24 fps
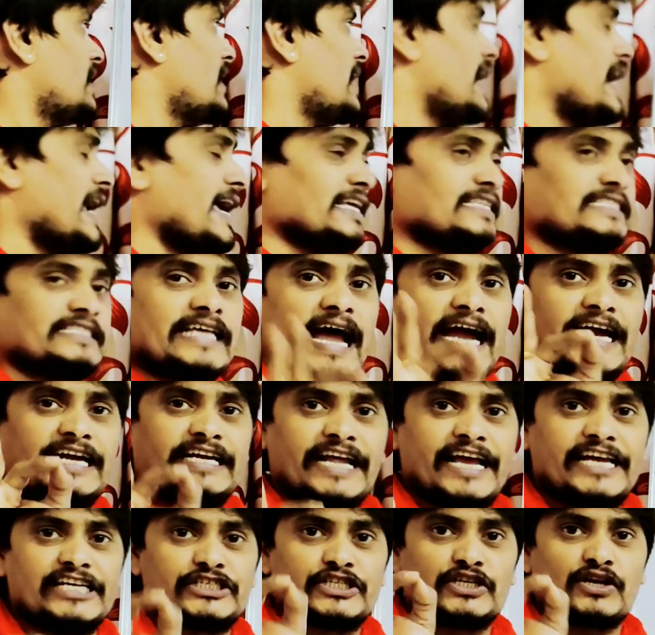
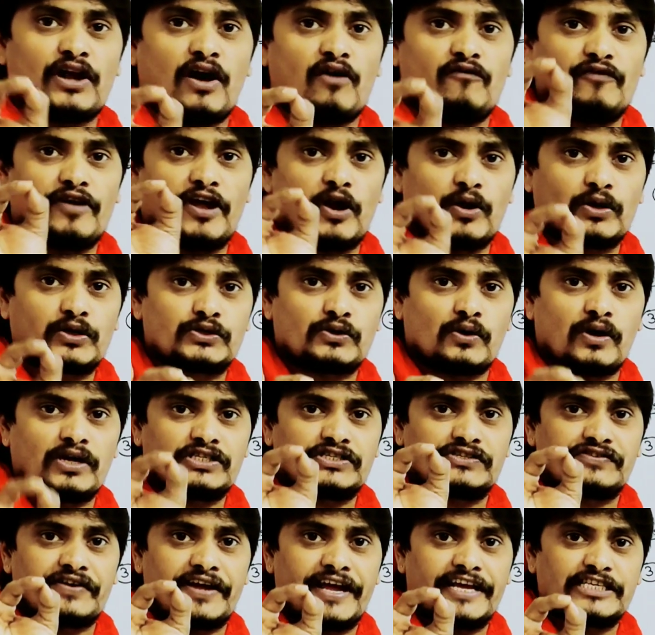Excitation of
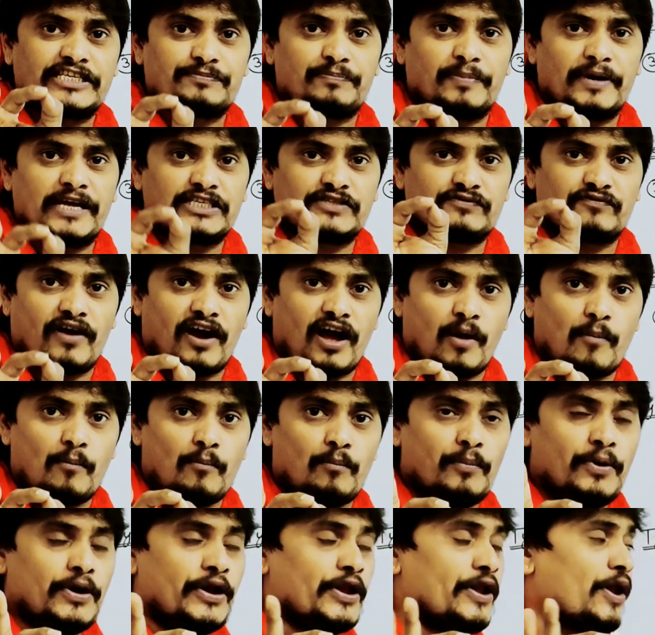electrons takes place
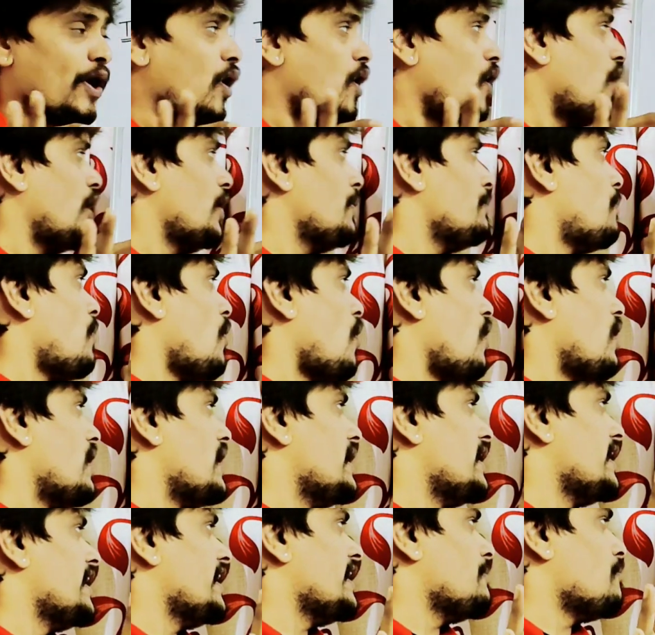from
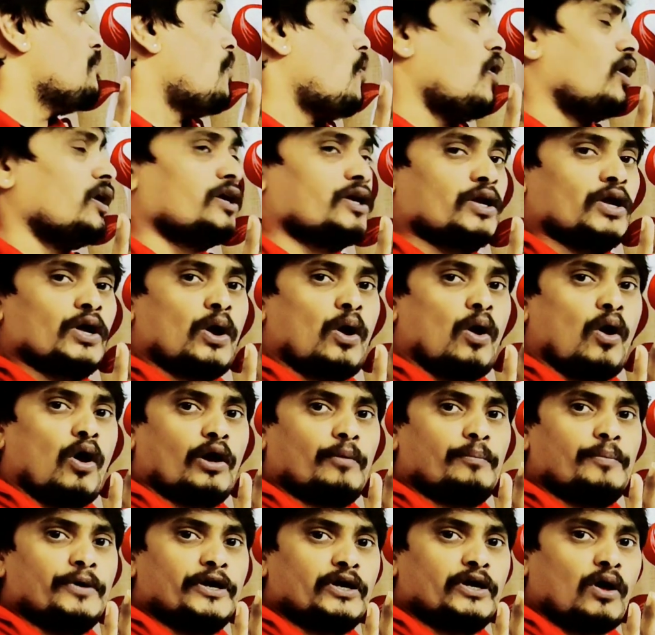non-bonding molecular
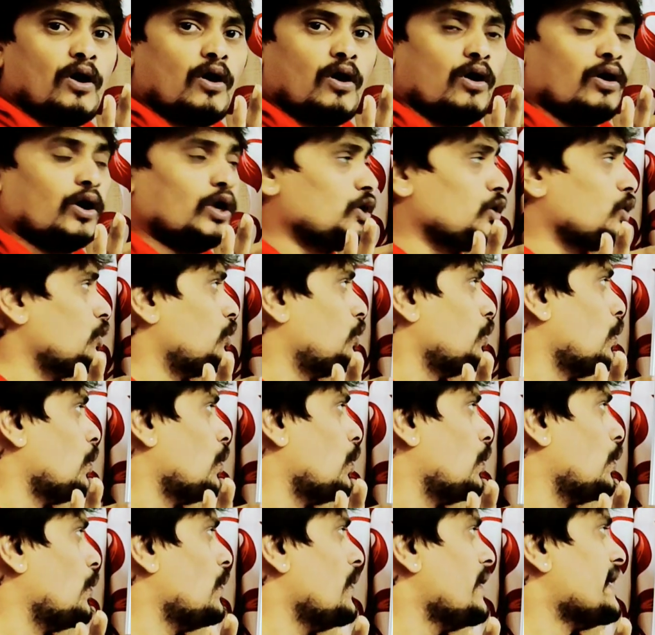orbital
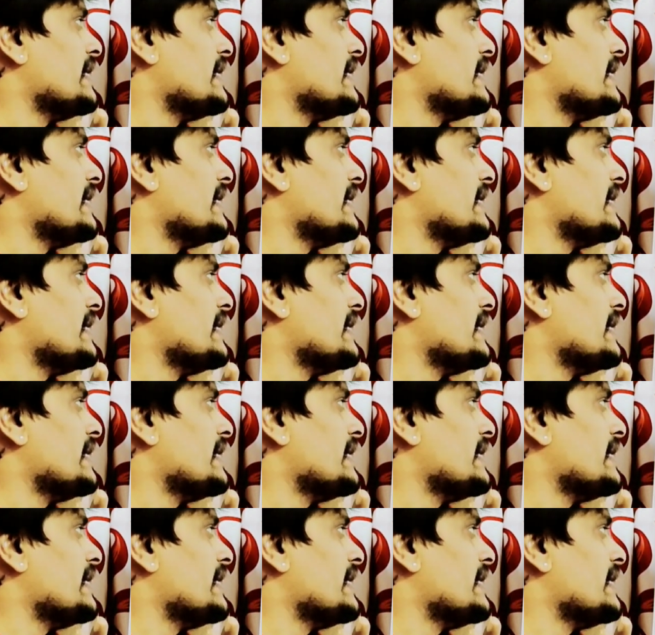to